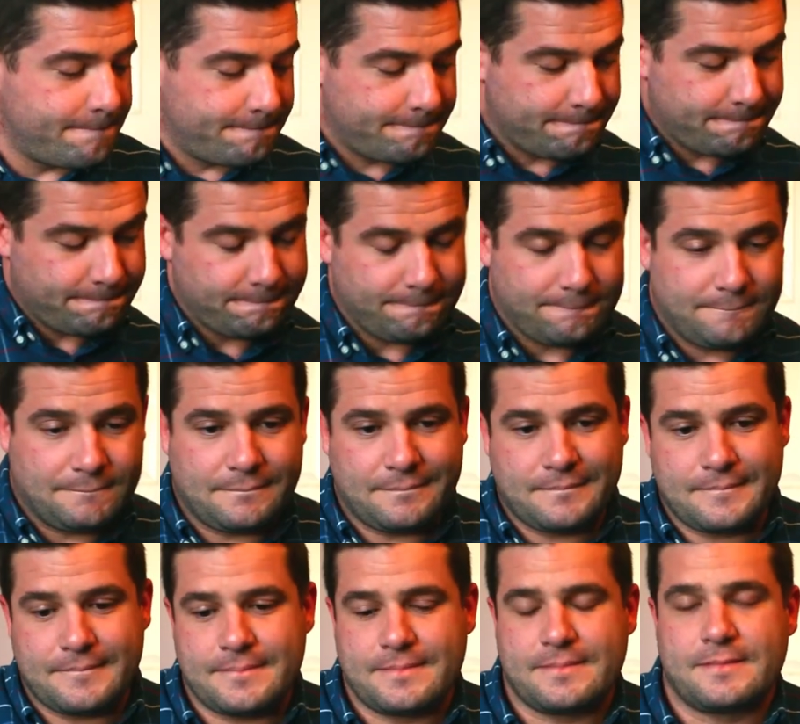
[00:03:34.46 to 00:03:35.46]

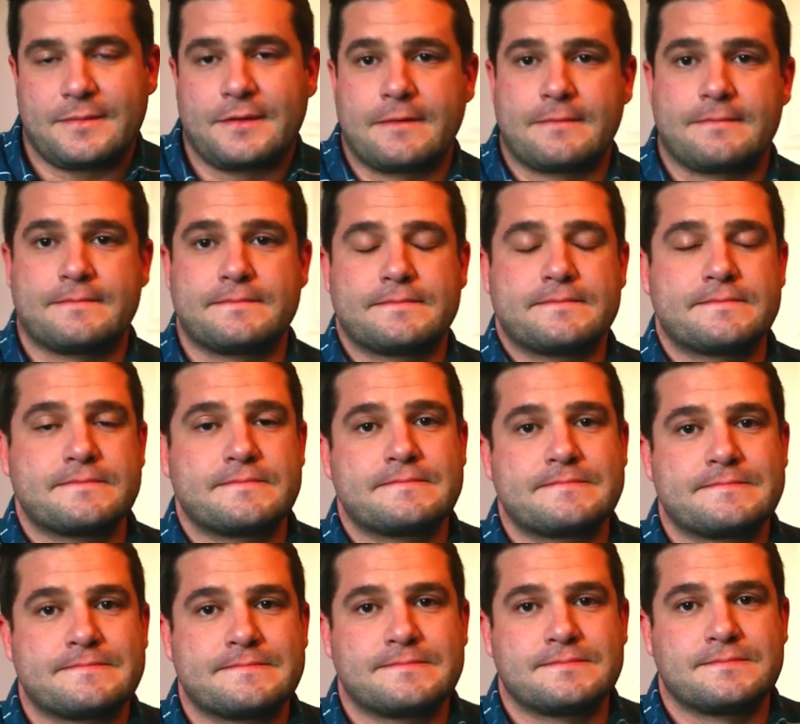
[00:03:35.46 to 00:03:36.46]

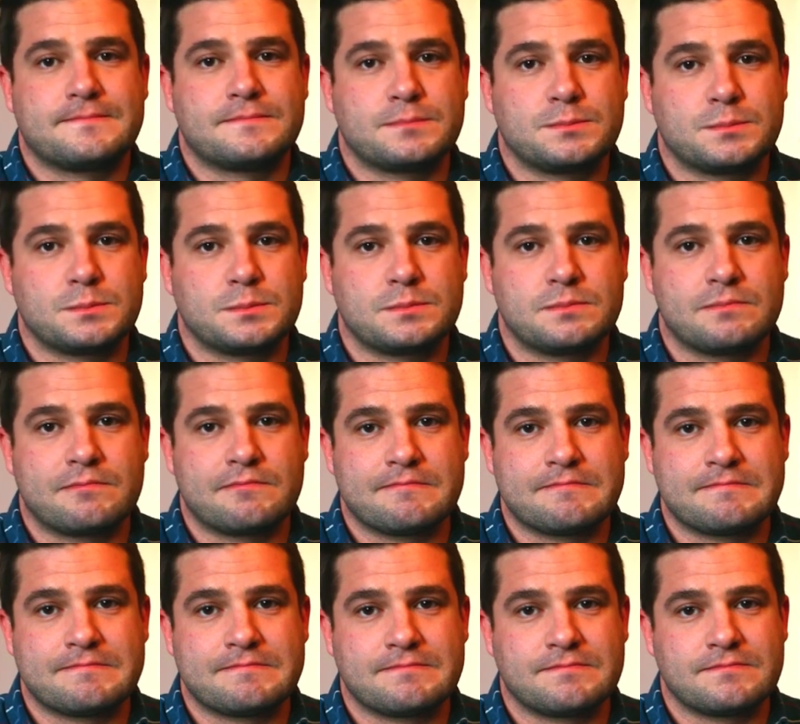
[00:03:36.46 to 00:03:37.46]

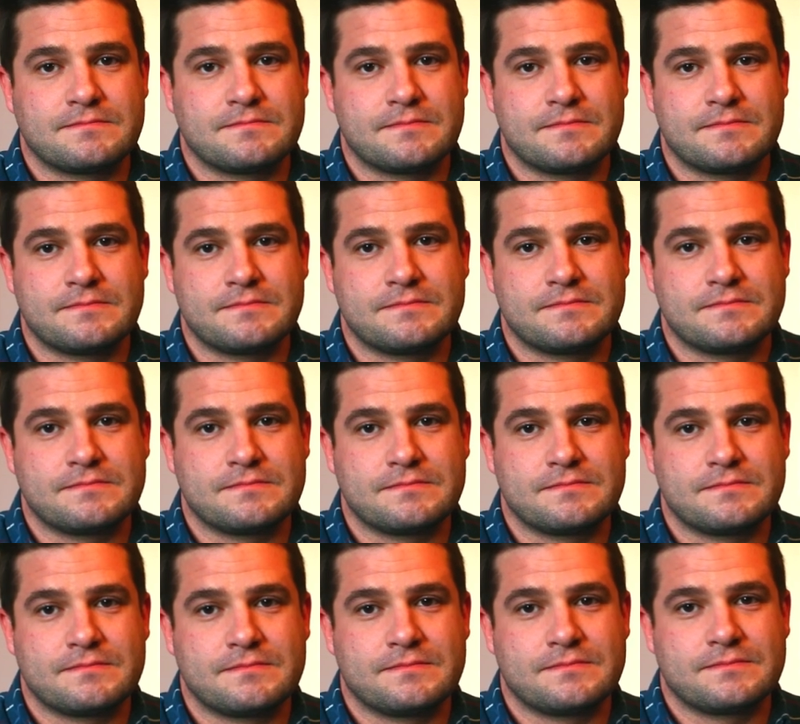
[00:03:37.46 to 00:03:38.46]

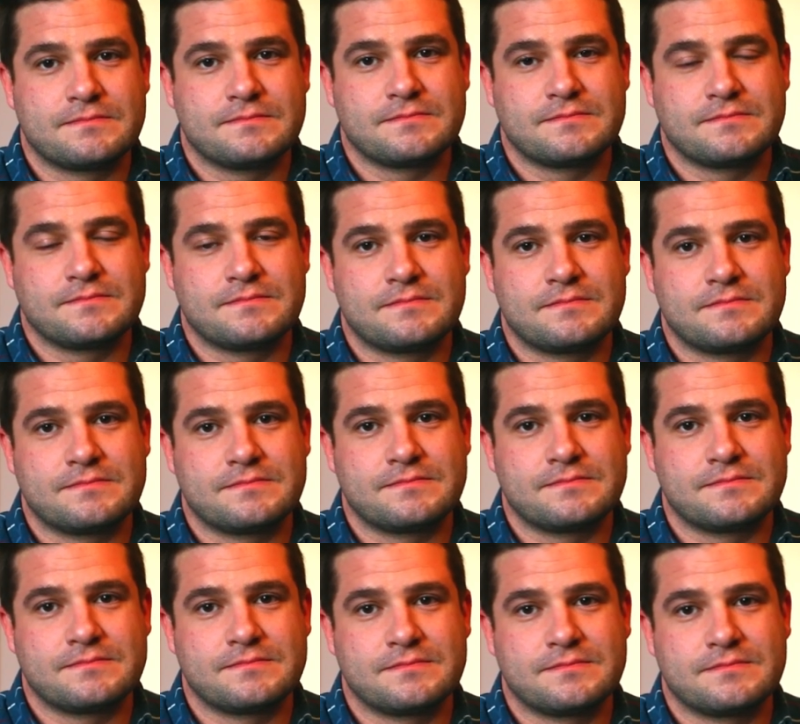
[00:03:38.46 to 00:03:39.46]

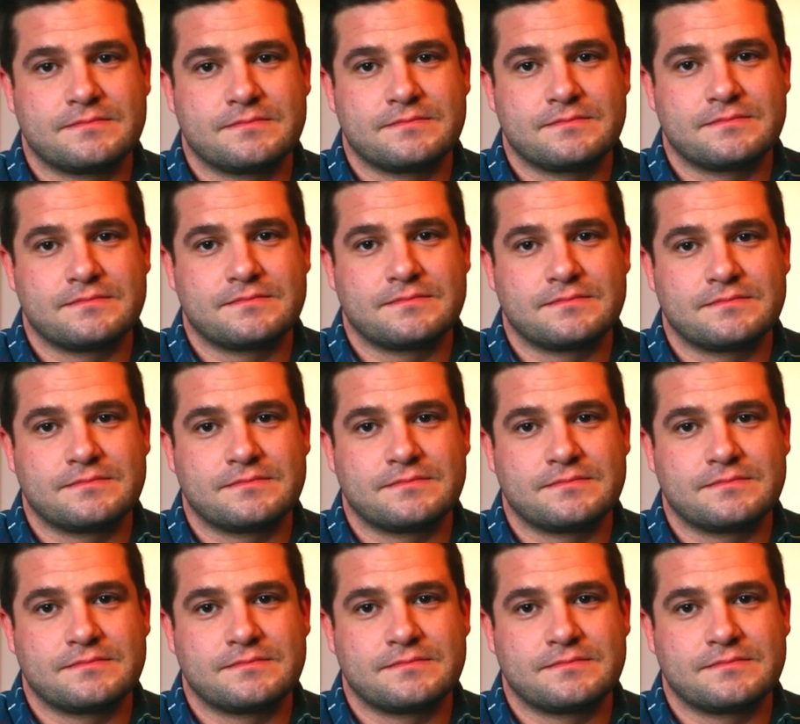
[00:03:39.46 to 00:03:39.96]
This person isn't speaking.